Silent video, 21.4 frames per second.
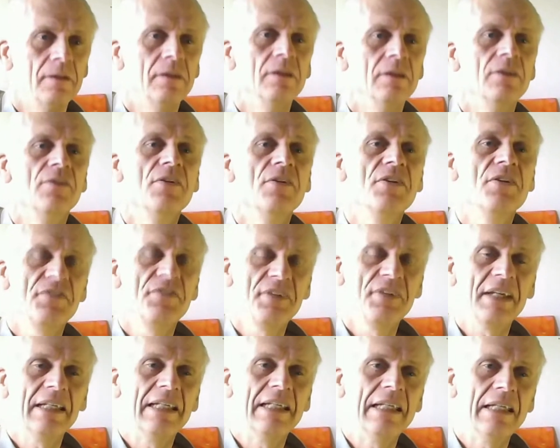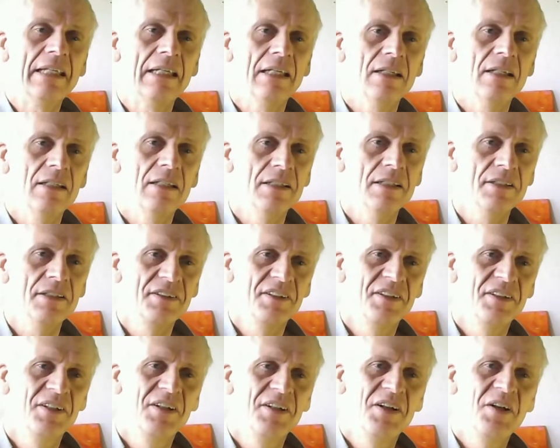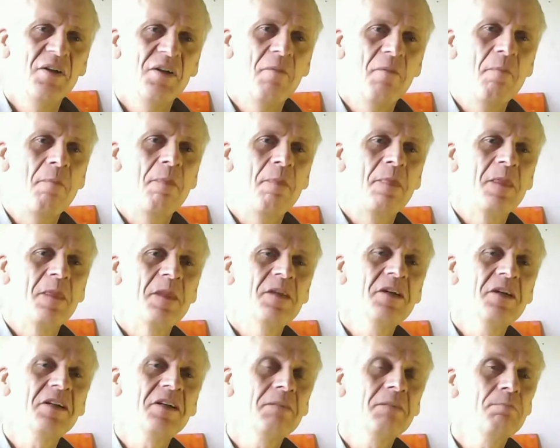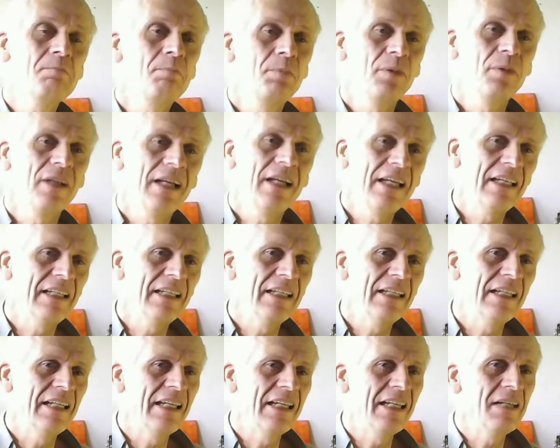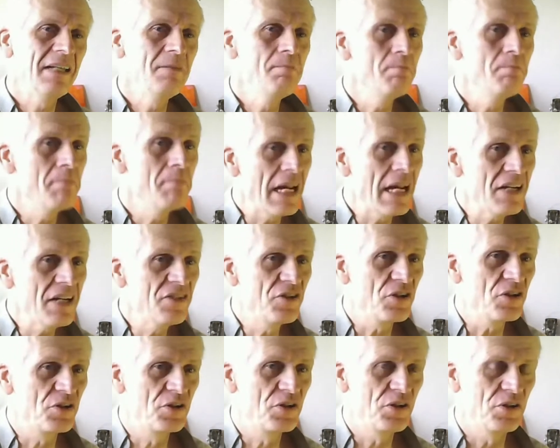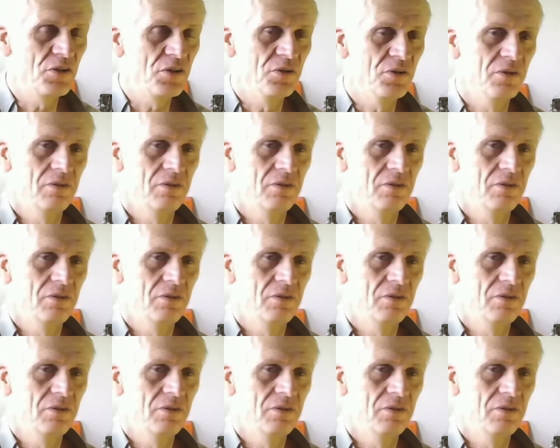The thing here is, you can play in major 2